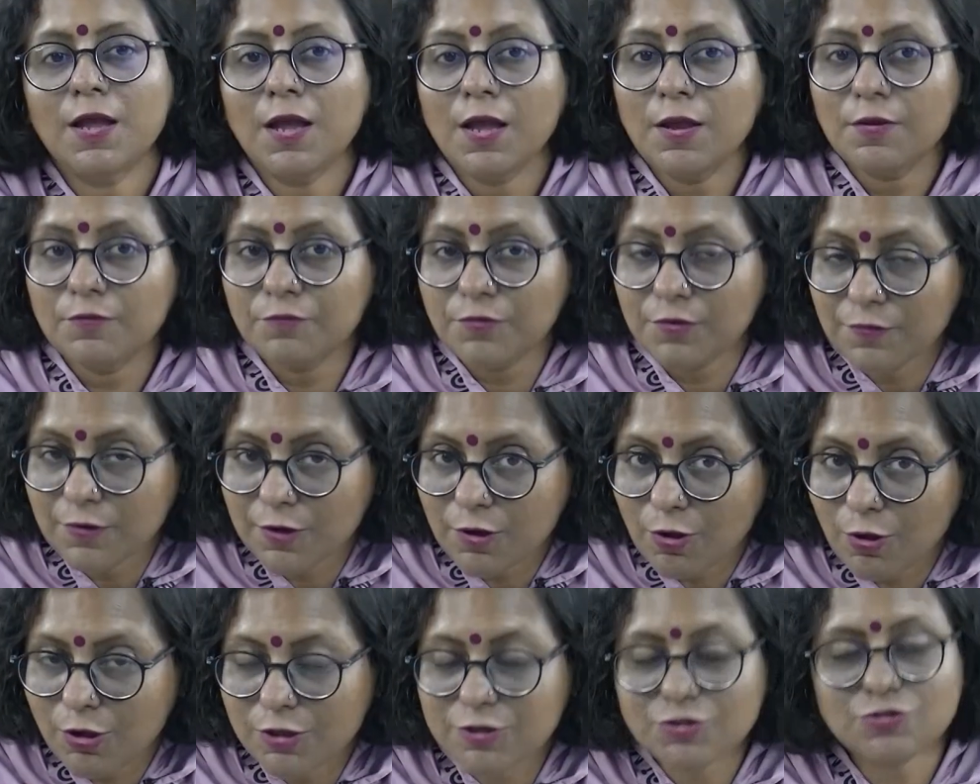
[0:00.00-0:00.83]
We
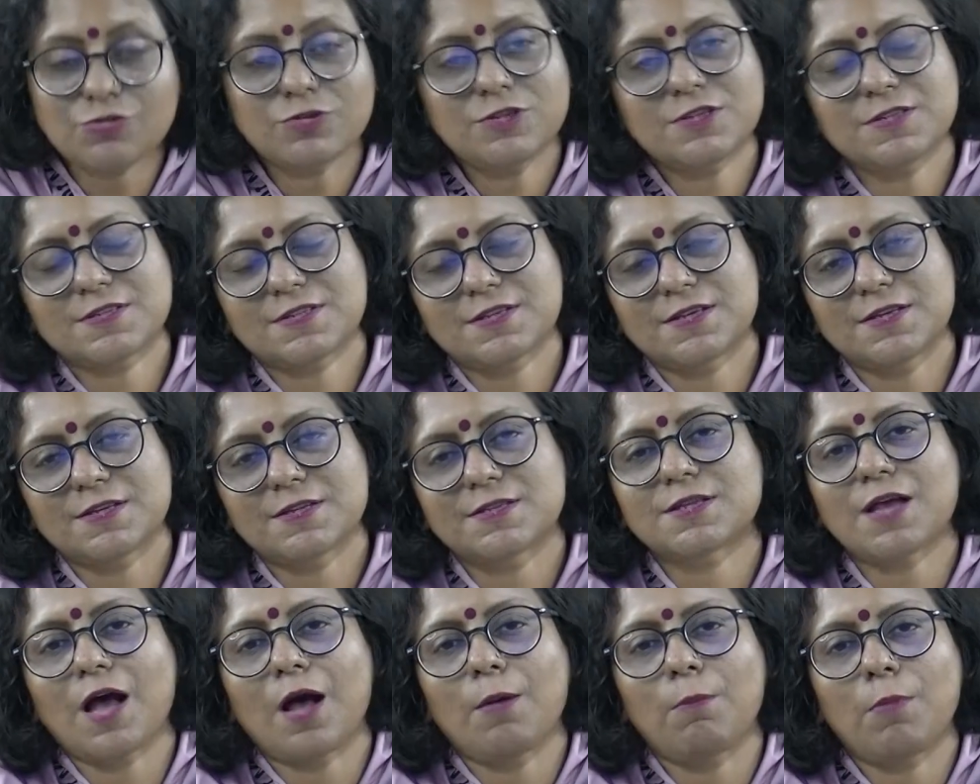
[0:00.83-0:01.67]
will also
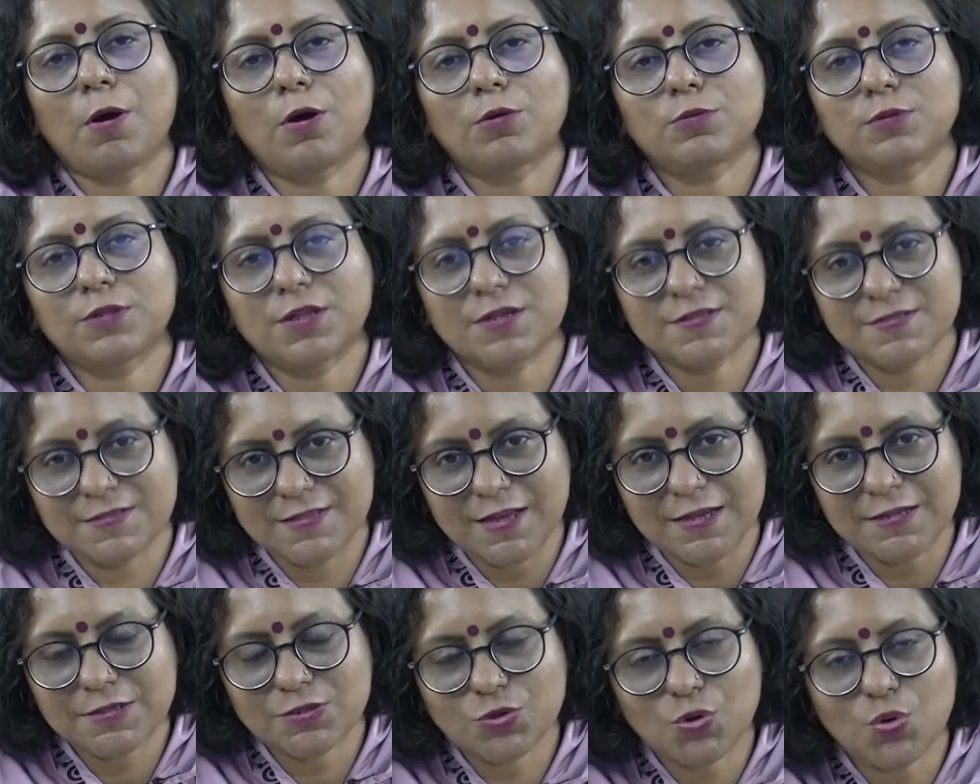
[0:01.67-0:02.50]
discuss about the
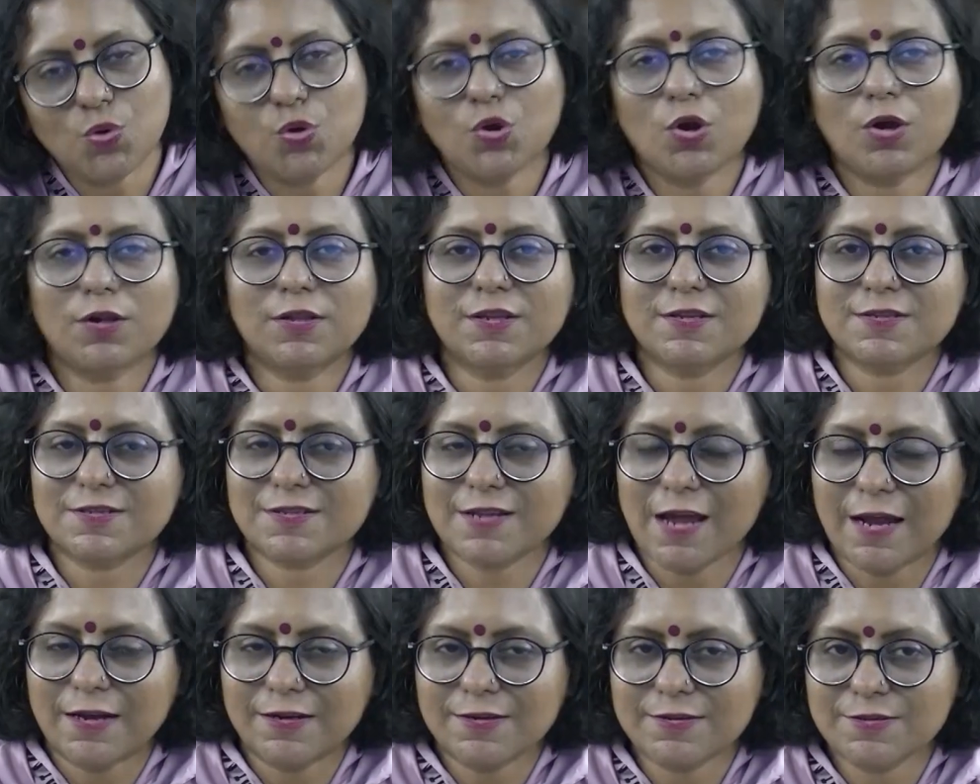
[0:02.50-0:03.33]
Z-score on the
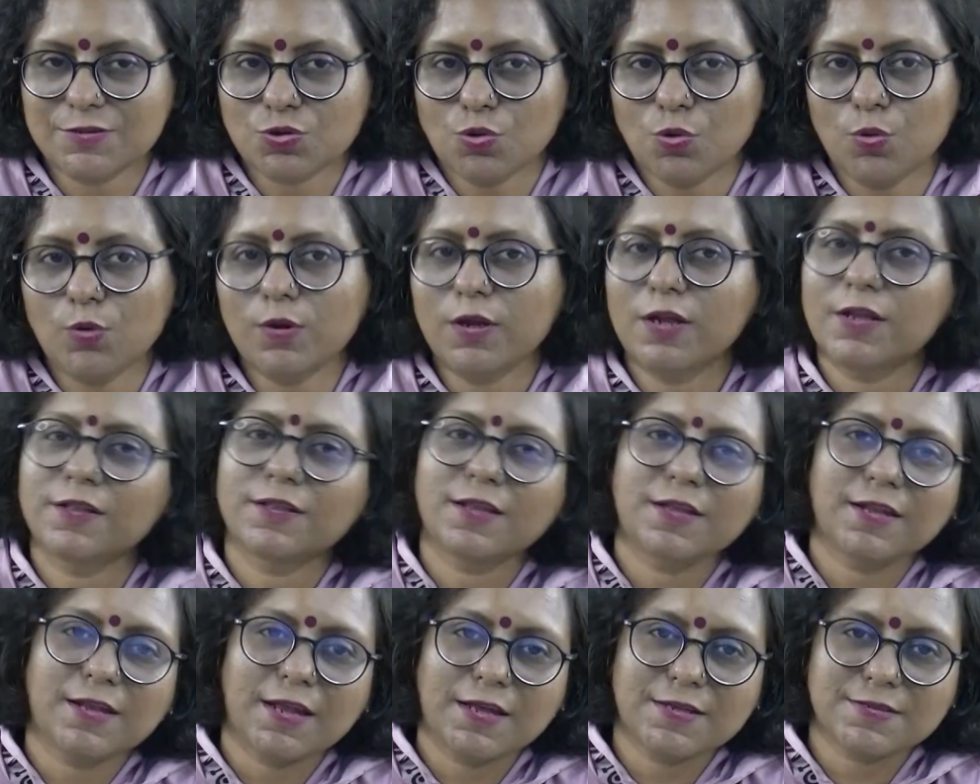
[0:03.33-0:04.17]
standard score in
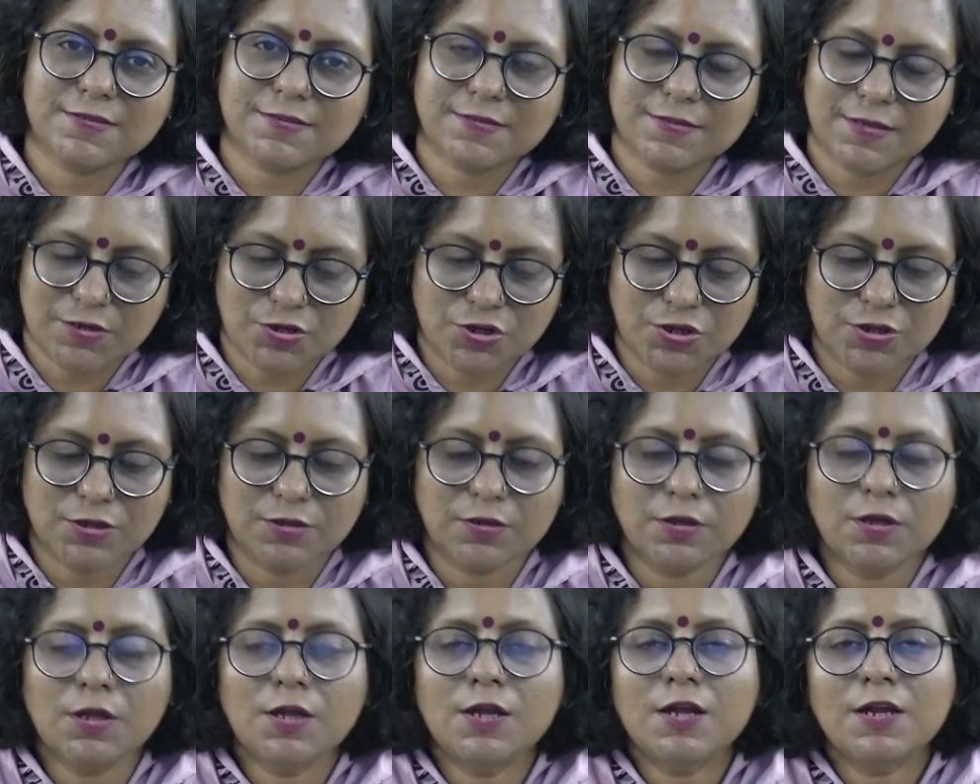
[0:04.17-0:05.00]
the next session.
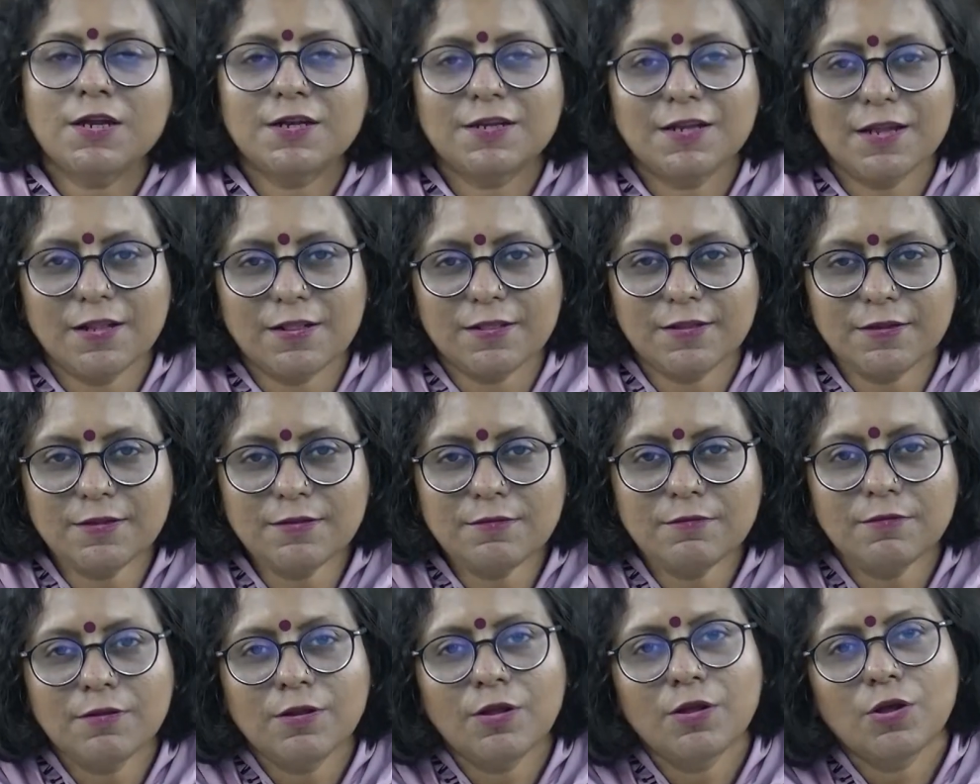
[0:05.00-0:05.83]
Till then,
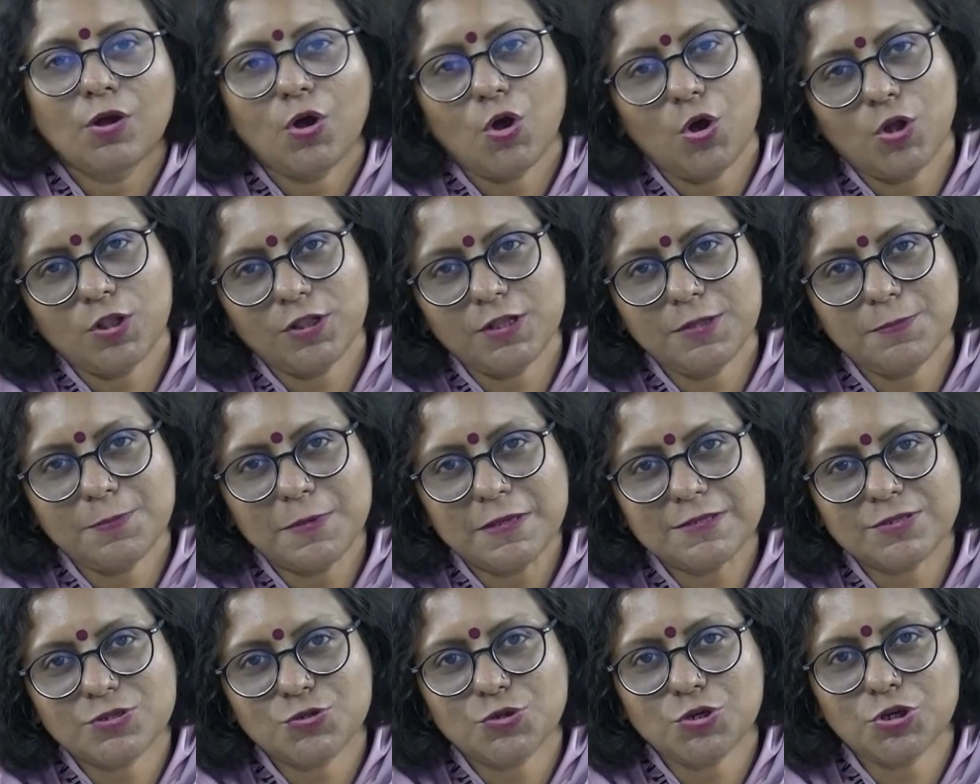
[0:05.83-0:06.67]
all the
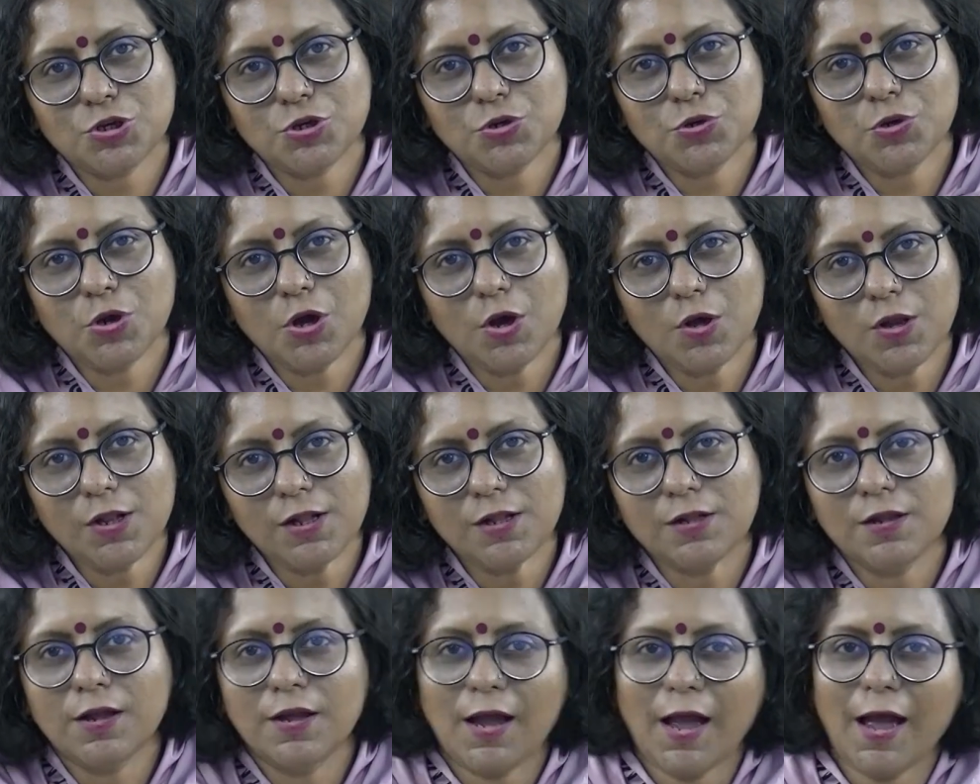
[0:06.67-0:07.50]
best to you all,
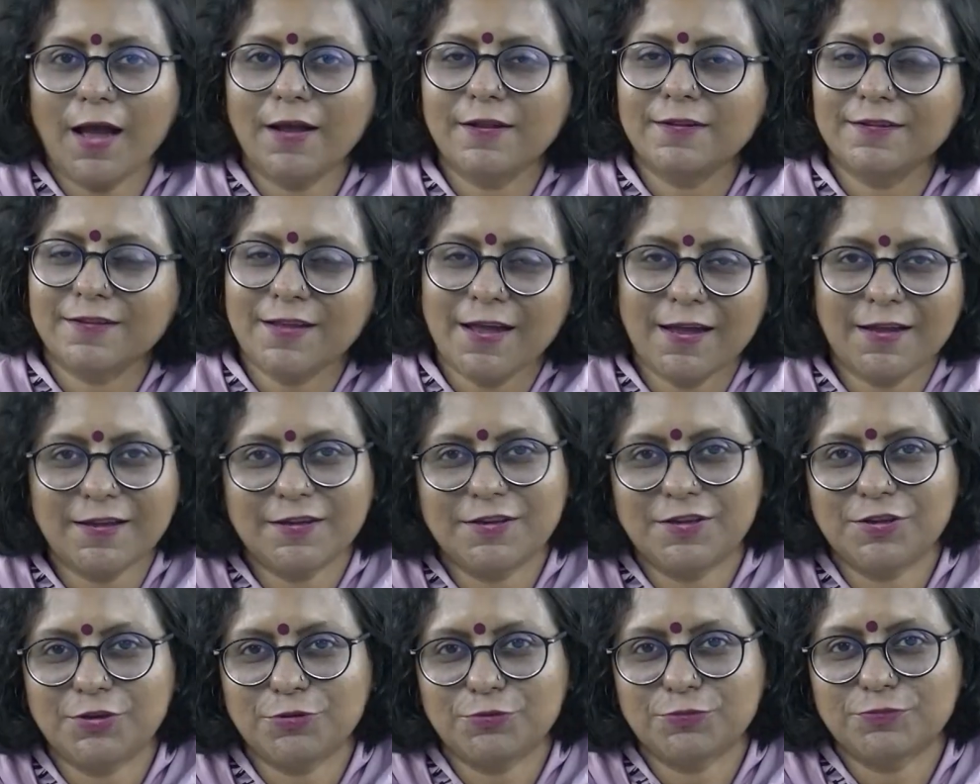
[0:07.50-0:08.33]
and
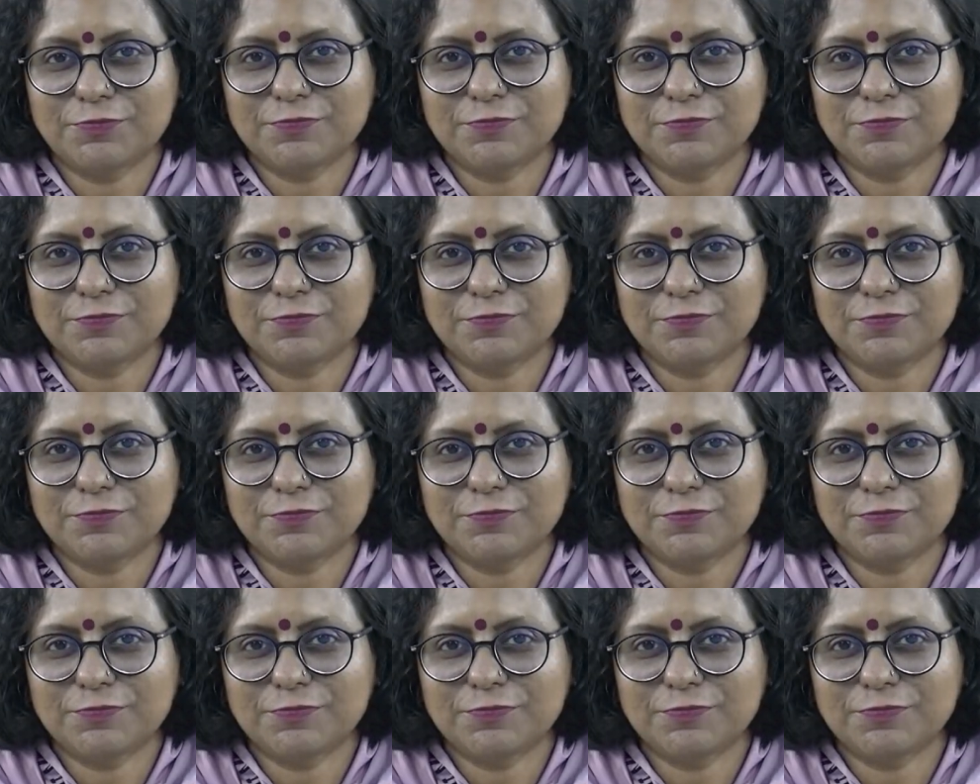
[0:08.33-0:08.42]
thank you.